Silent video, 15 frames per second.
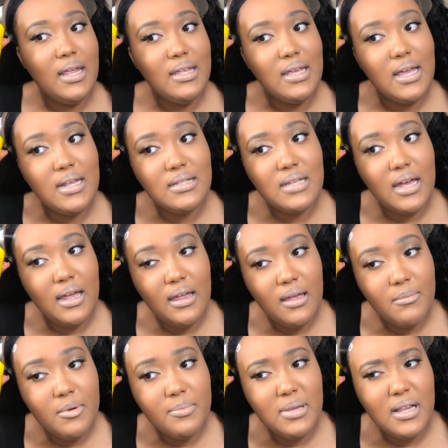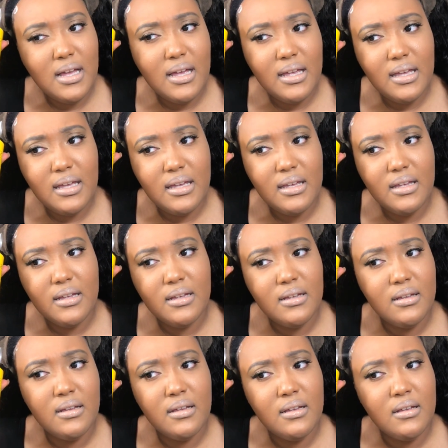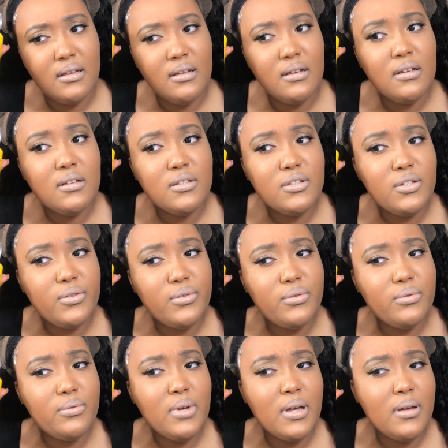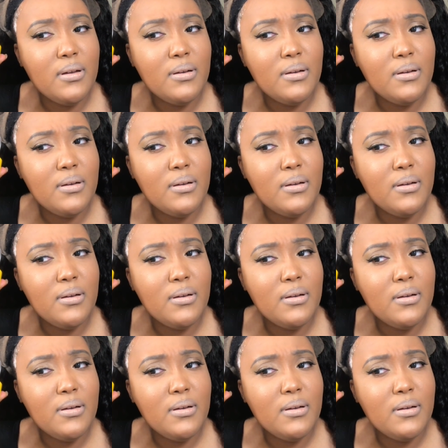And yes, I am applying it to